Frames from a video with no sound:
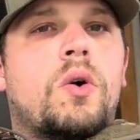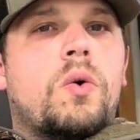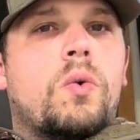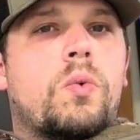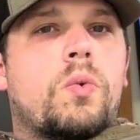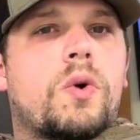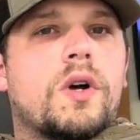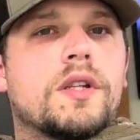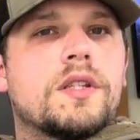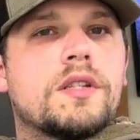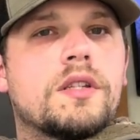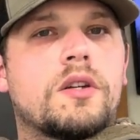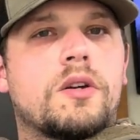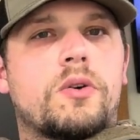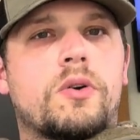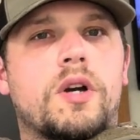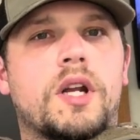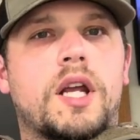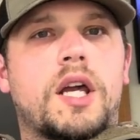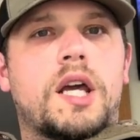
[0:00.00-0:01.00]
What's
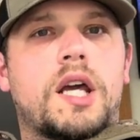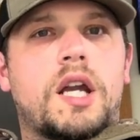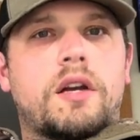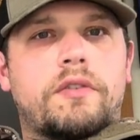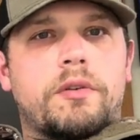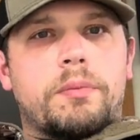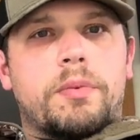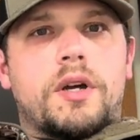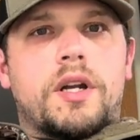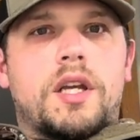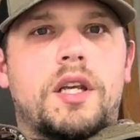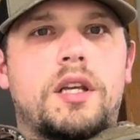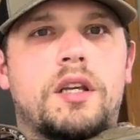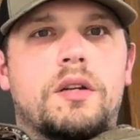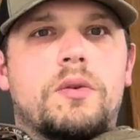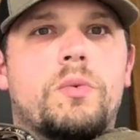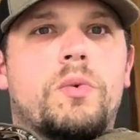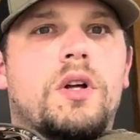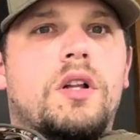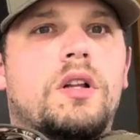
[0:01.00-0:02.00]
going on, everybody,
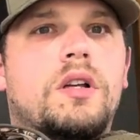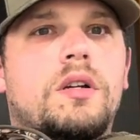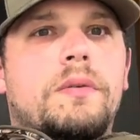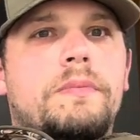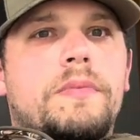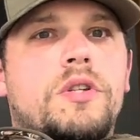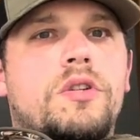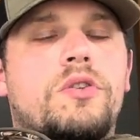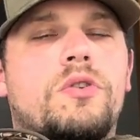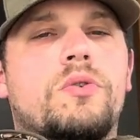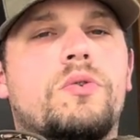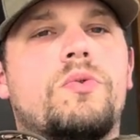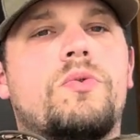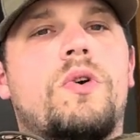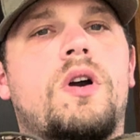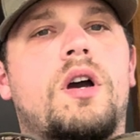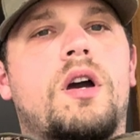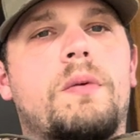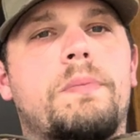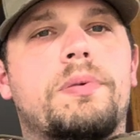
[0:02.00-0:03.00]
and welcome
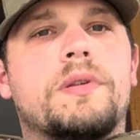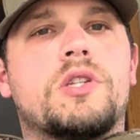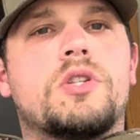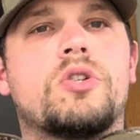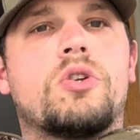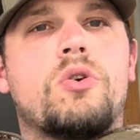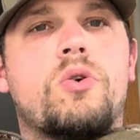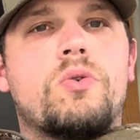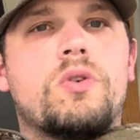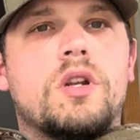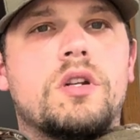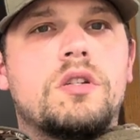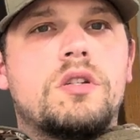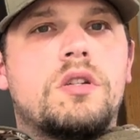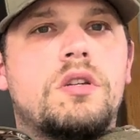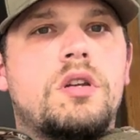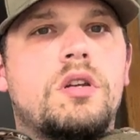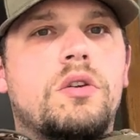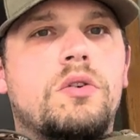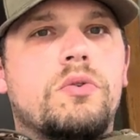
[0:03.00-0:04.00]
to episode
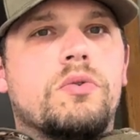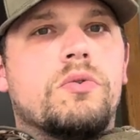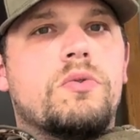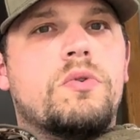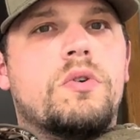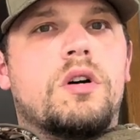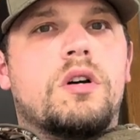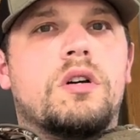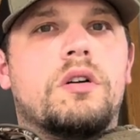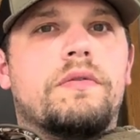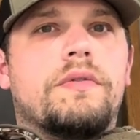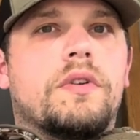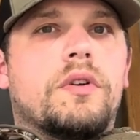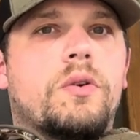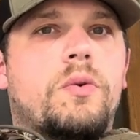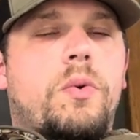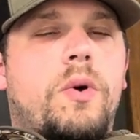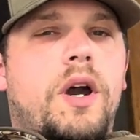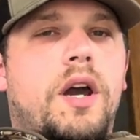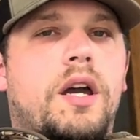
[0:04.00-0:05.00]
2 of the
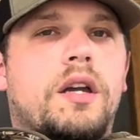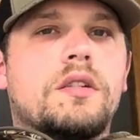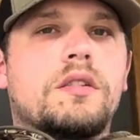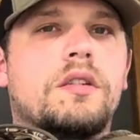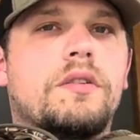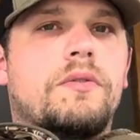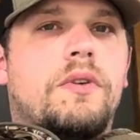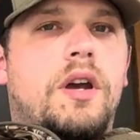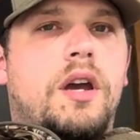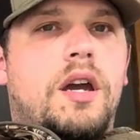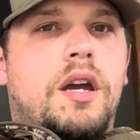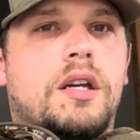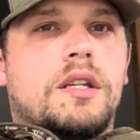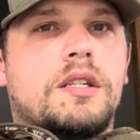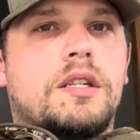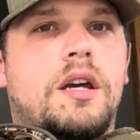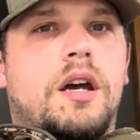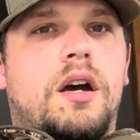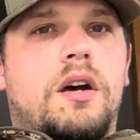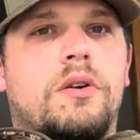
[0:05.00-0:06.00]
Quacks and
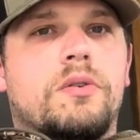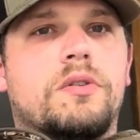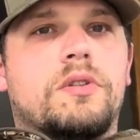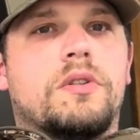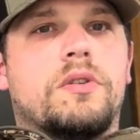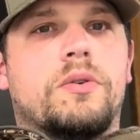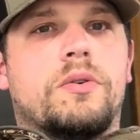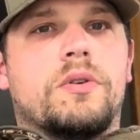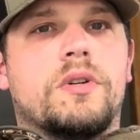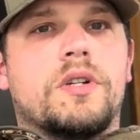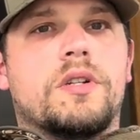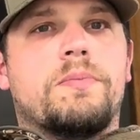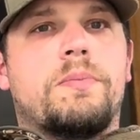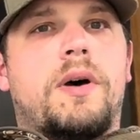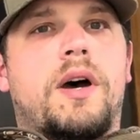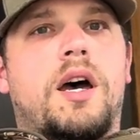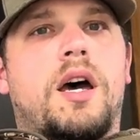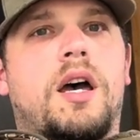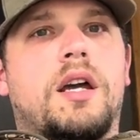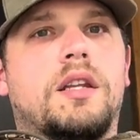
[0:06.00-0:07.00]
Racks Outdoors
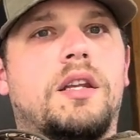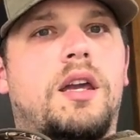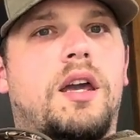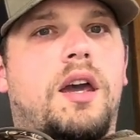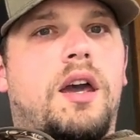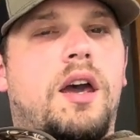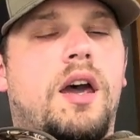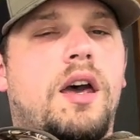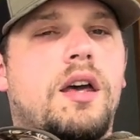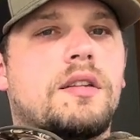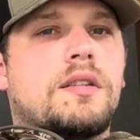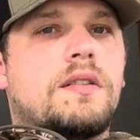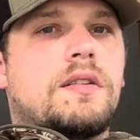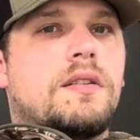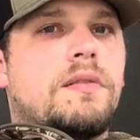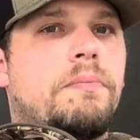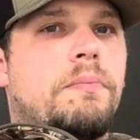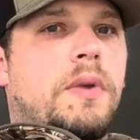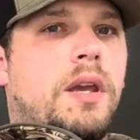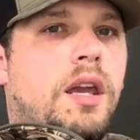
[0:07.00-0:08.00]

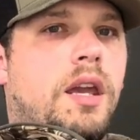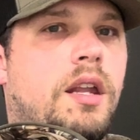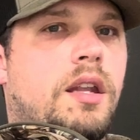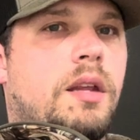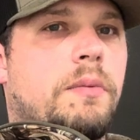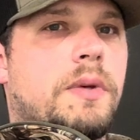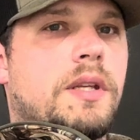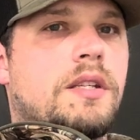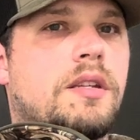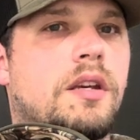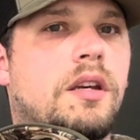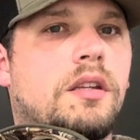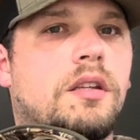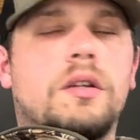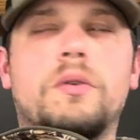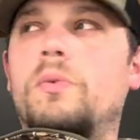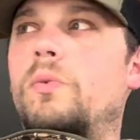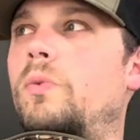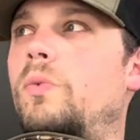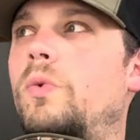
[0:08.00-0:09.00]
podcast. Man, let me tell
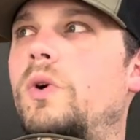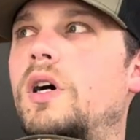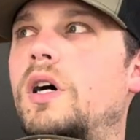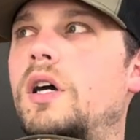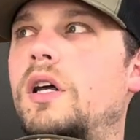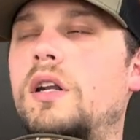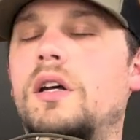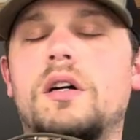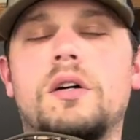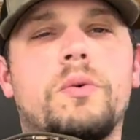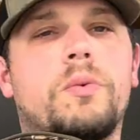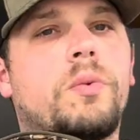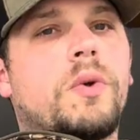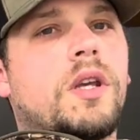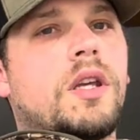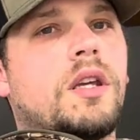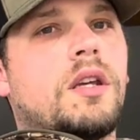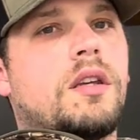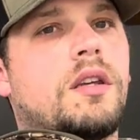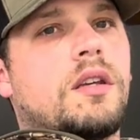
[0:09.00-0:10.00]
you, what a
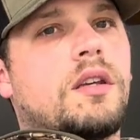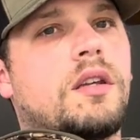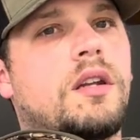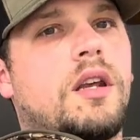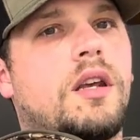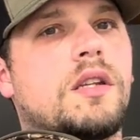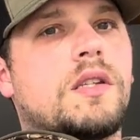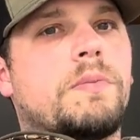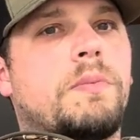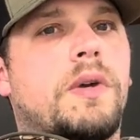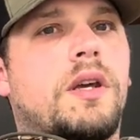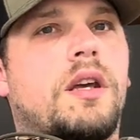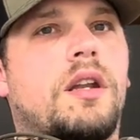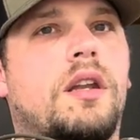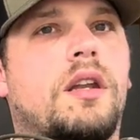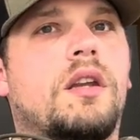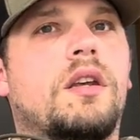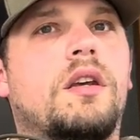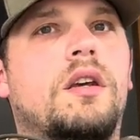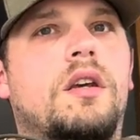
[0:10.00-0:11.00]
week it has been.
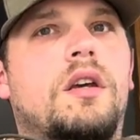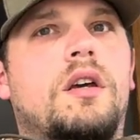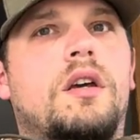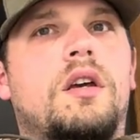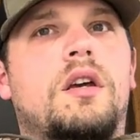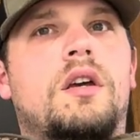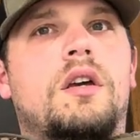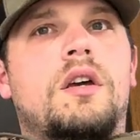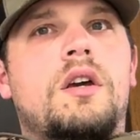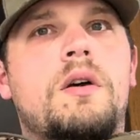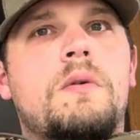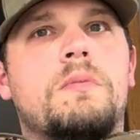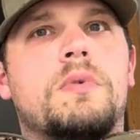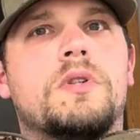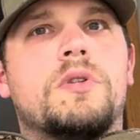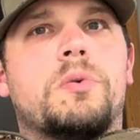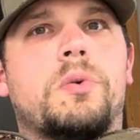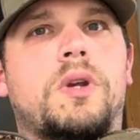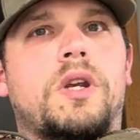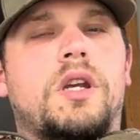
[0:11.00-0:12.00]

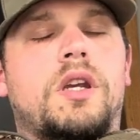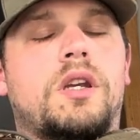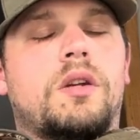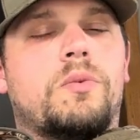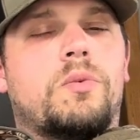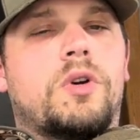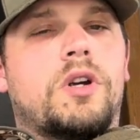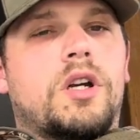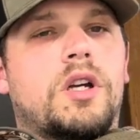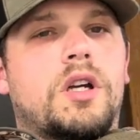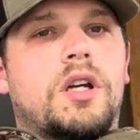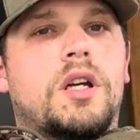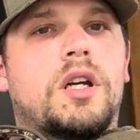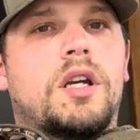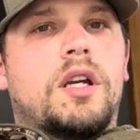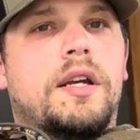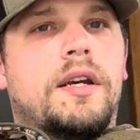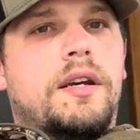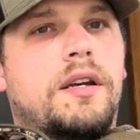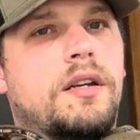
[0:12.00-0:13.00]
Between work,
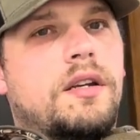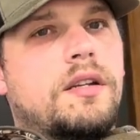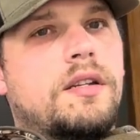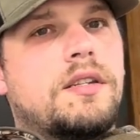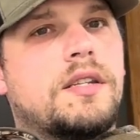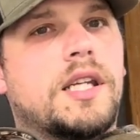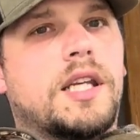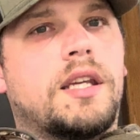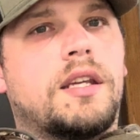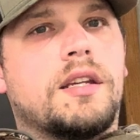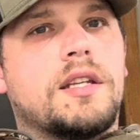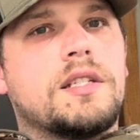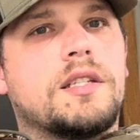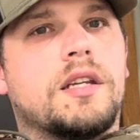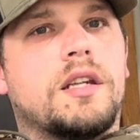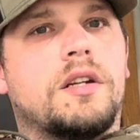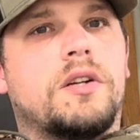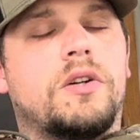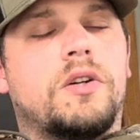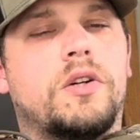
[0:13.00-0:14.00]
sick kids
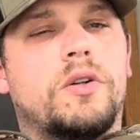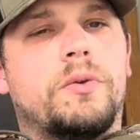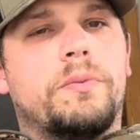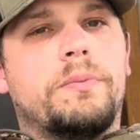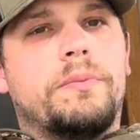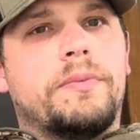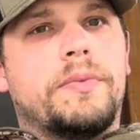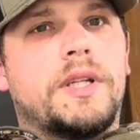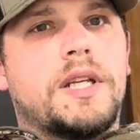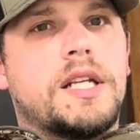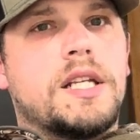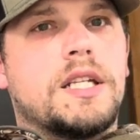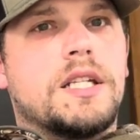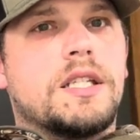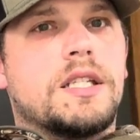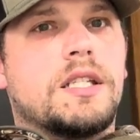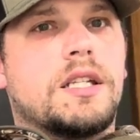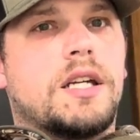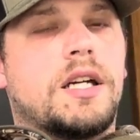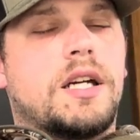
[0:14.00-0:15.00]
at home, it's